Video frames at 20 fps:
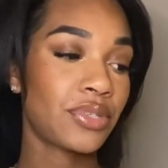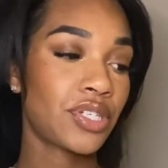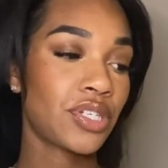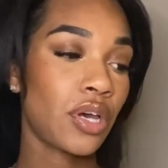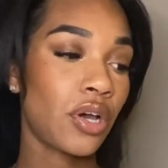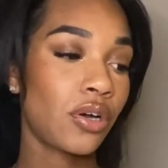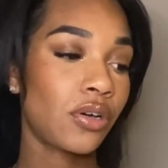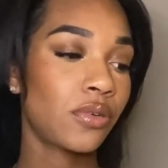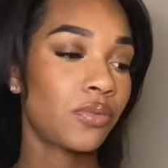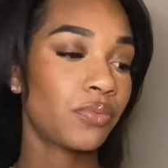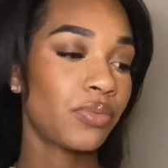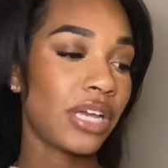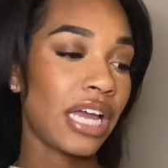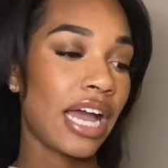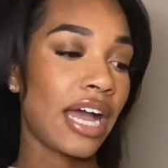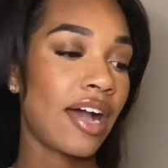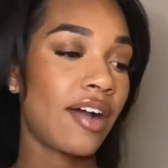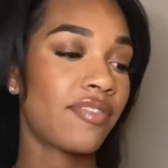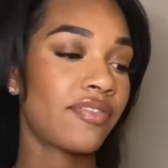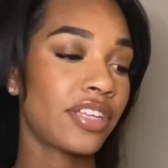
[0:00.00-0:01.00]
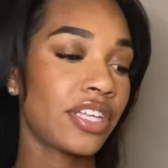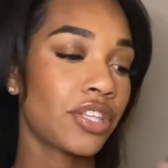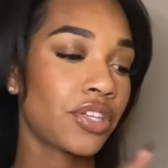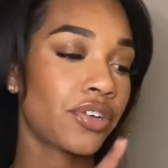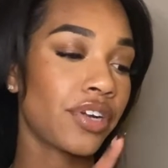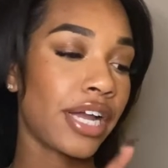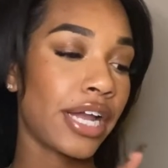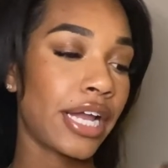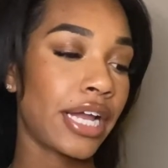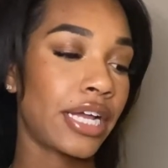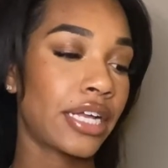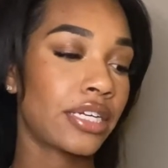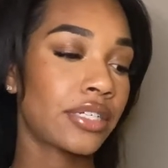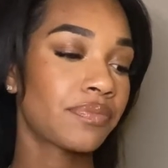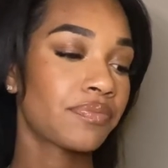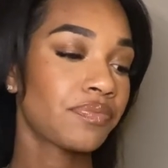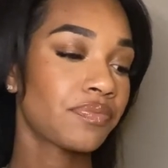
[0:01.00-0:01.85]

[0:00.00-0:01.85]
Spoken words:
So we have length grain,